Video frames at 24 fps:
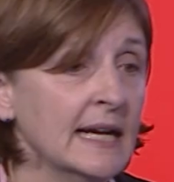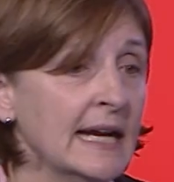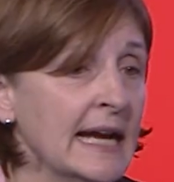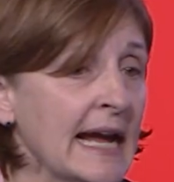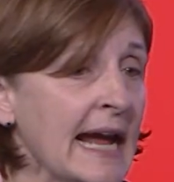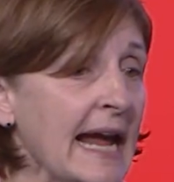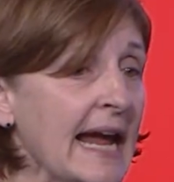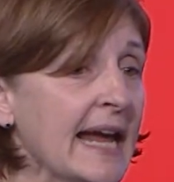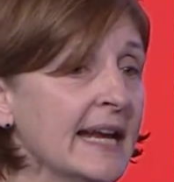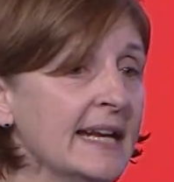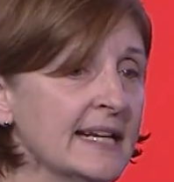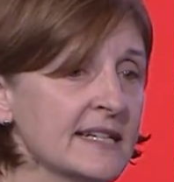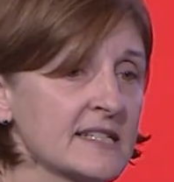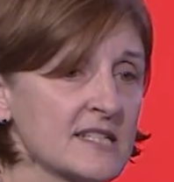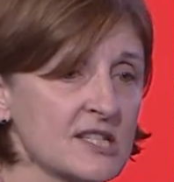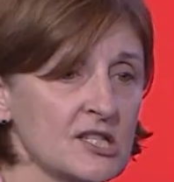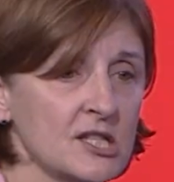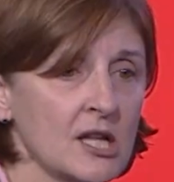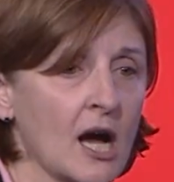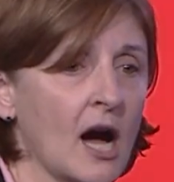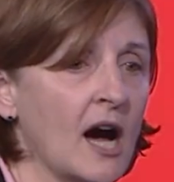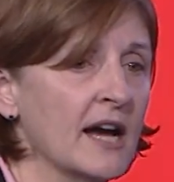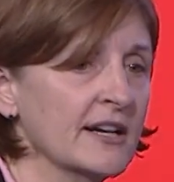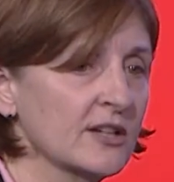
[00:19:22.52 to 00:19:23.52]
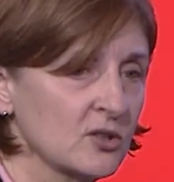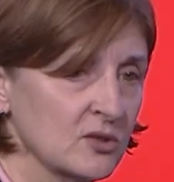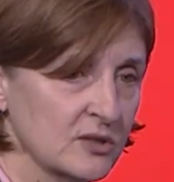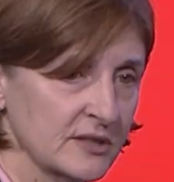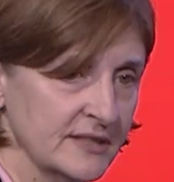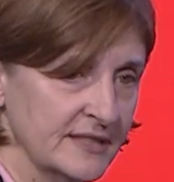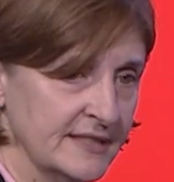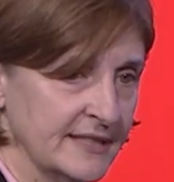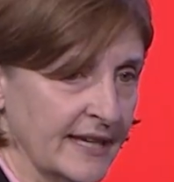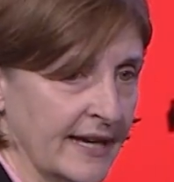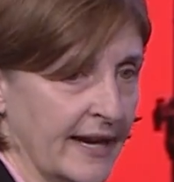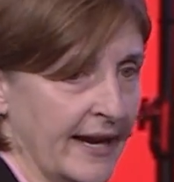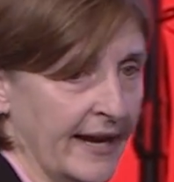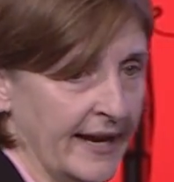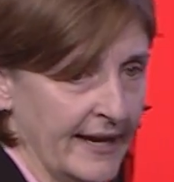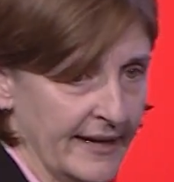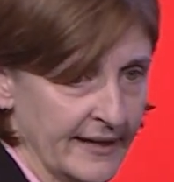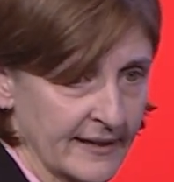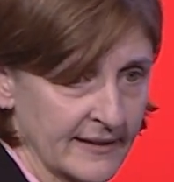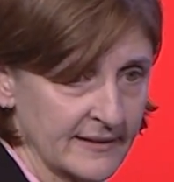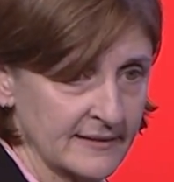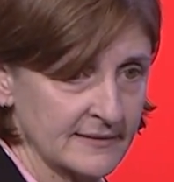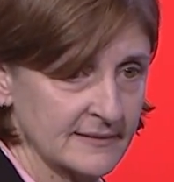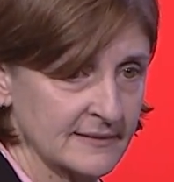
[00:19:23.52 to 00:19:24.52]
It is not a good day
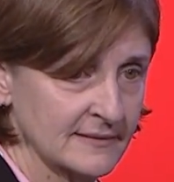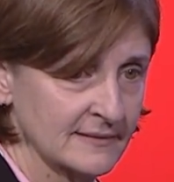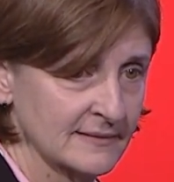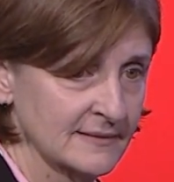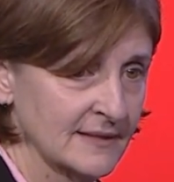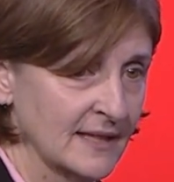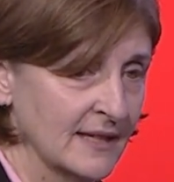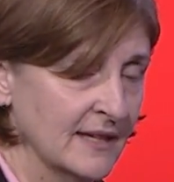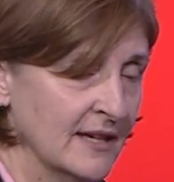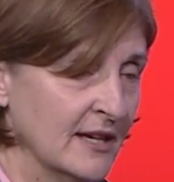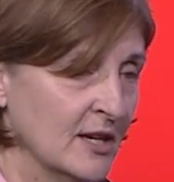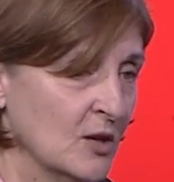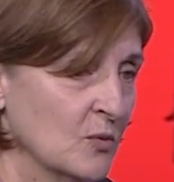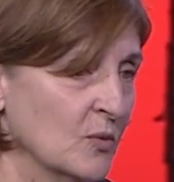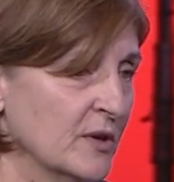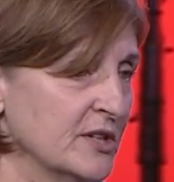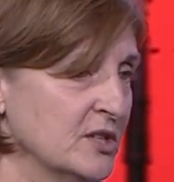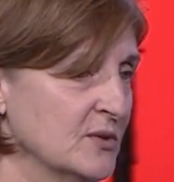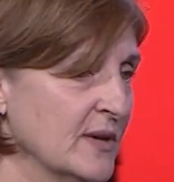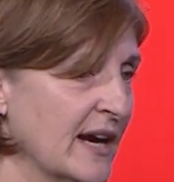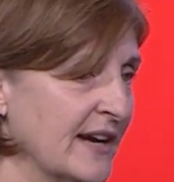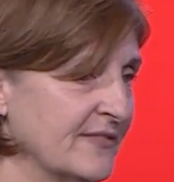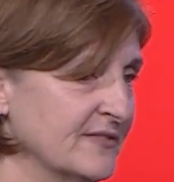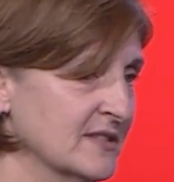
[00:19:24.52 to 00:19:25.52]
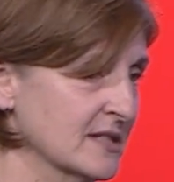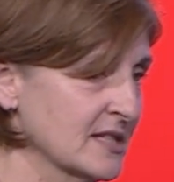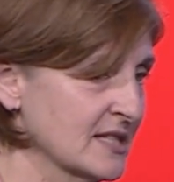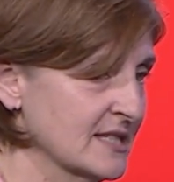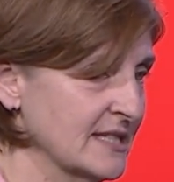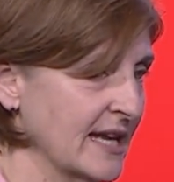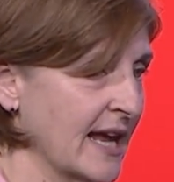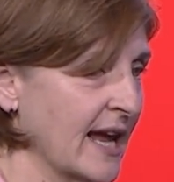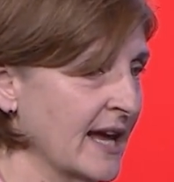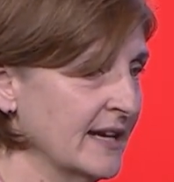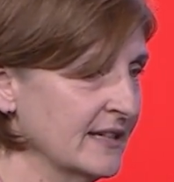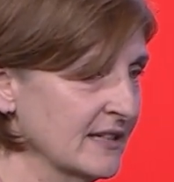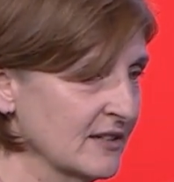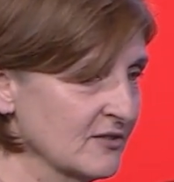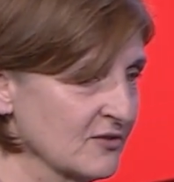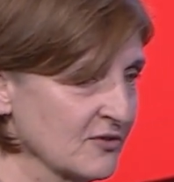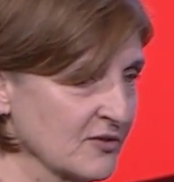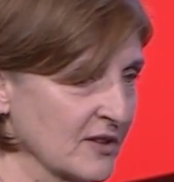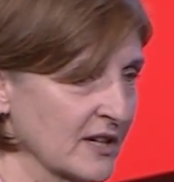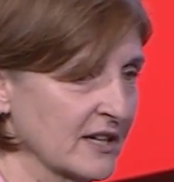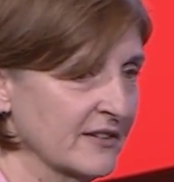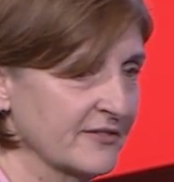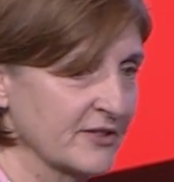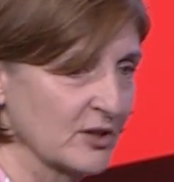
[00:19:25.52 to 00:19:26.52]
when you have to stand in
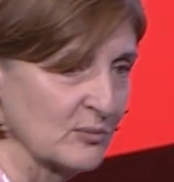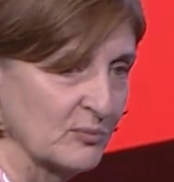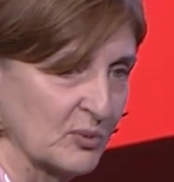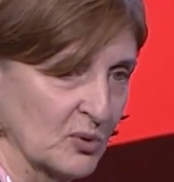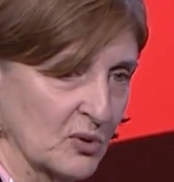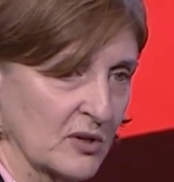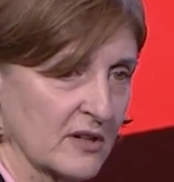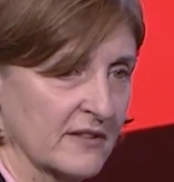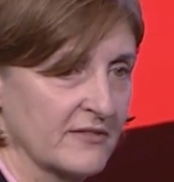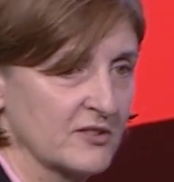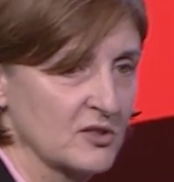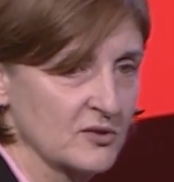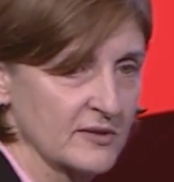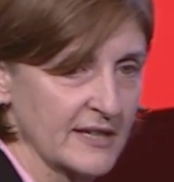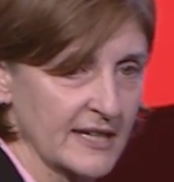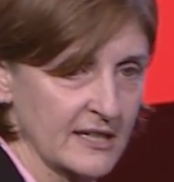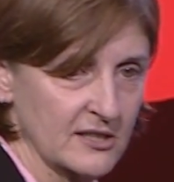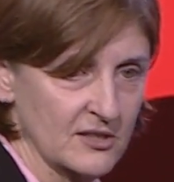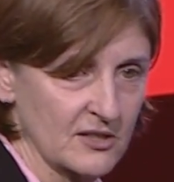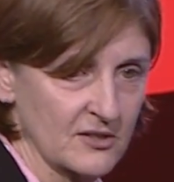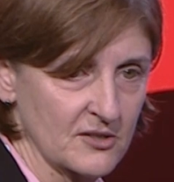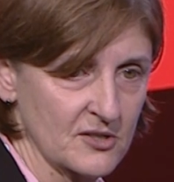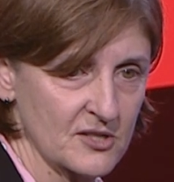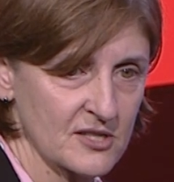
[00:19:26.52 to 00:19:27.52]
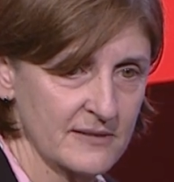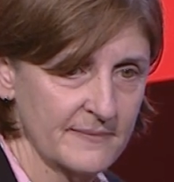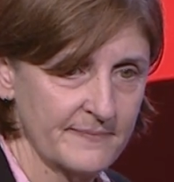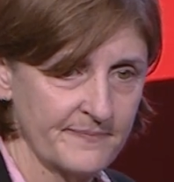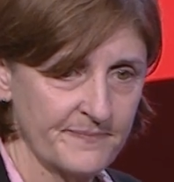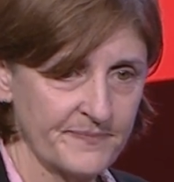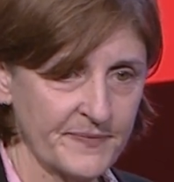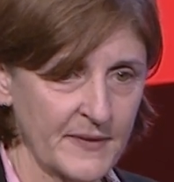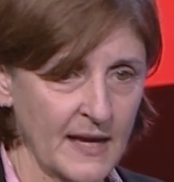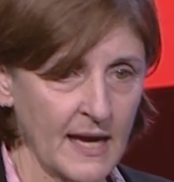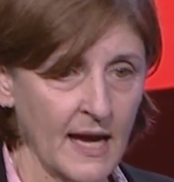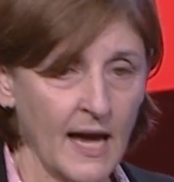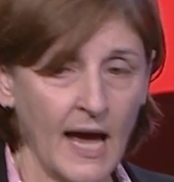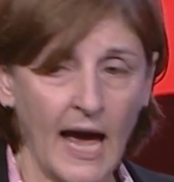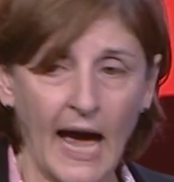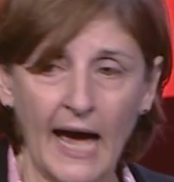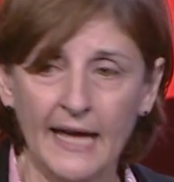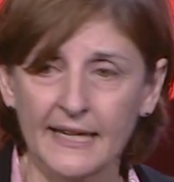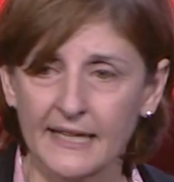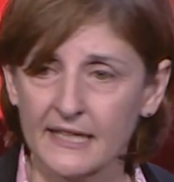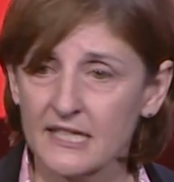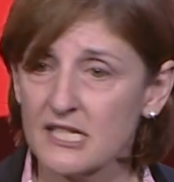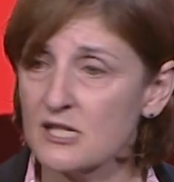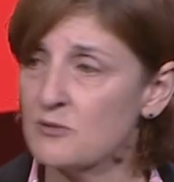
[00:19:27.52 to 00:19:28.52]
front of your board of directors and
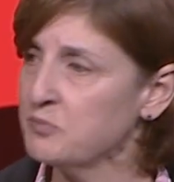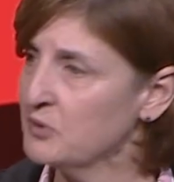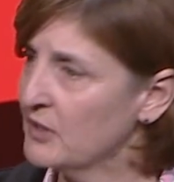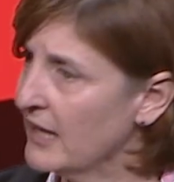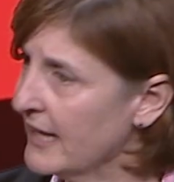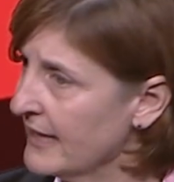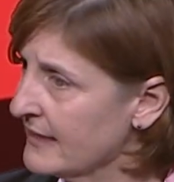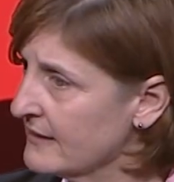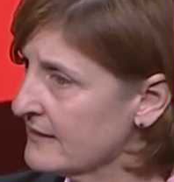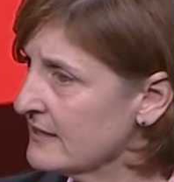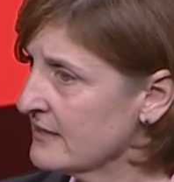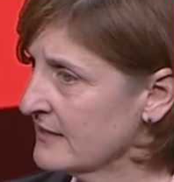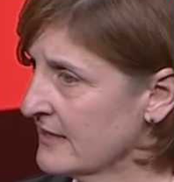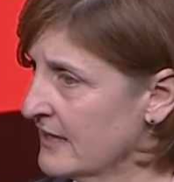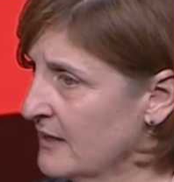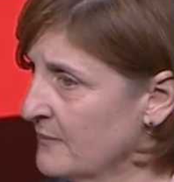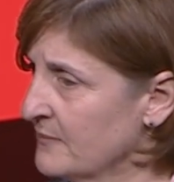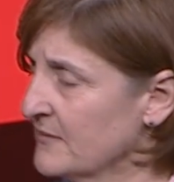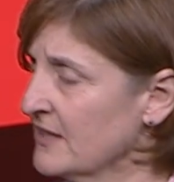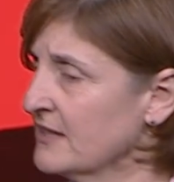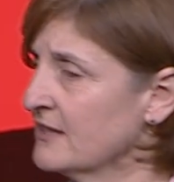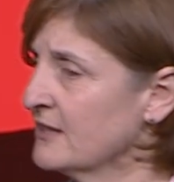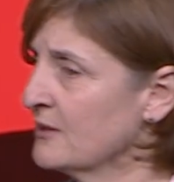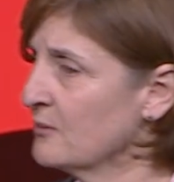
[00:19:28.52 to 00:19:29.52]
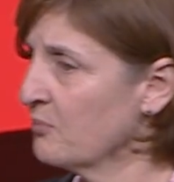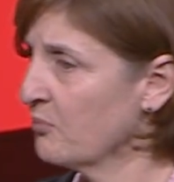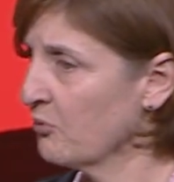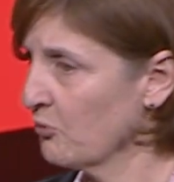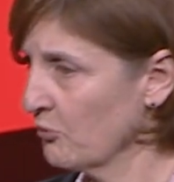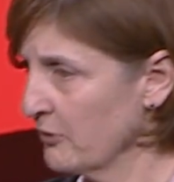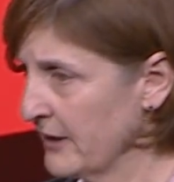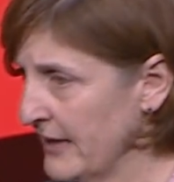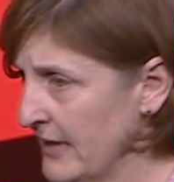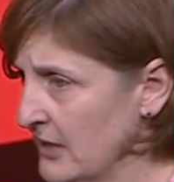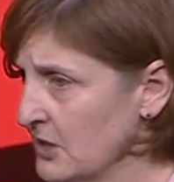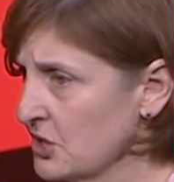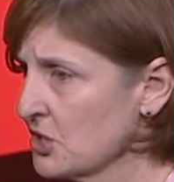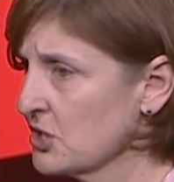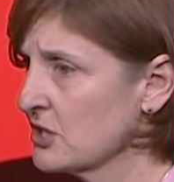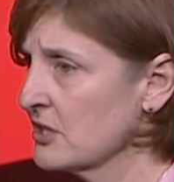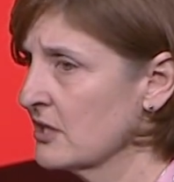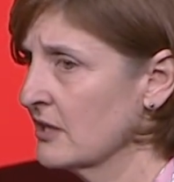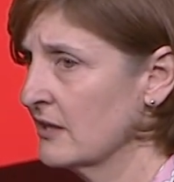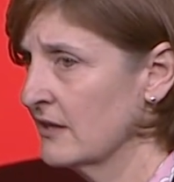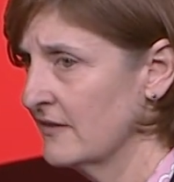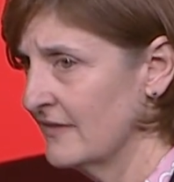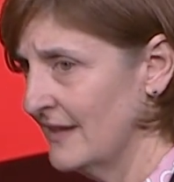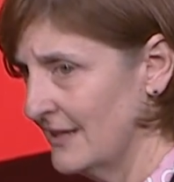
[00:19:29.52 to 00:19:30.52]
explain to them that the breach
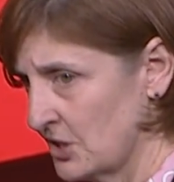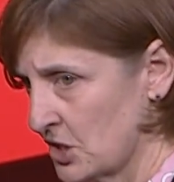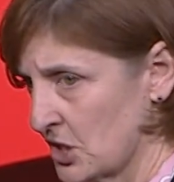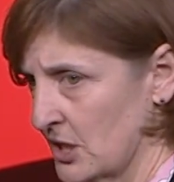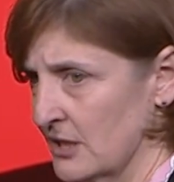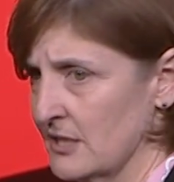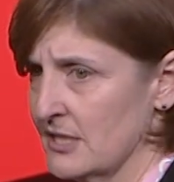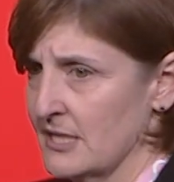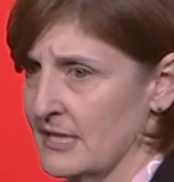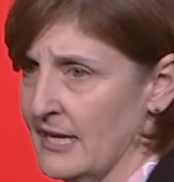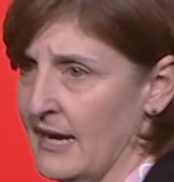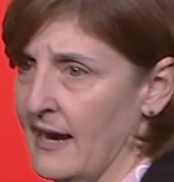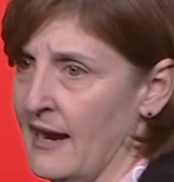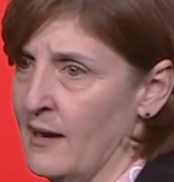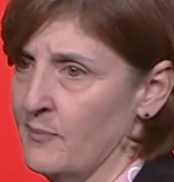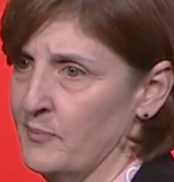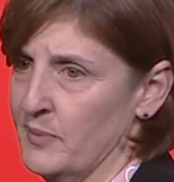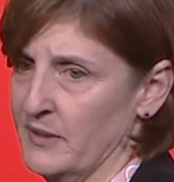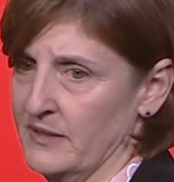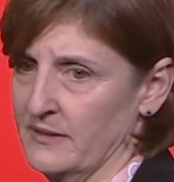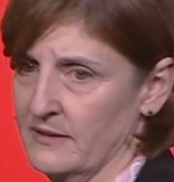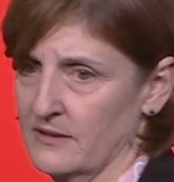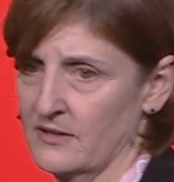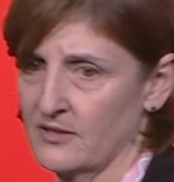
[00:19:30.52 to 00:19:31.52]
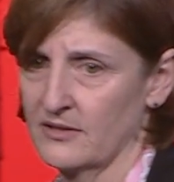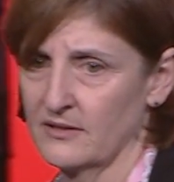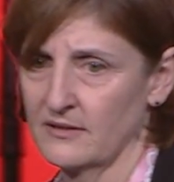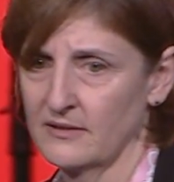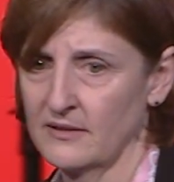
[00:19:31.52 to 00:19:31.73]
that just happened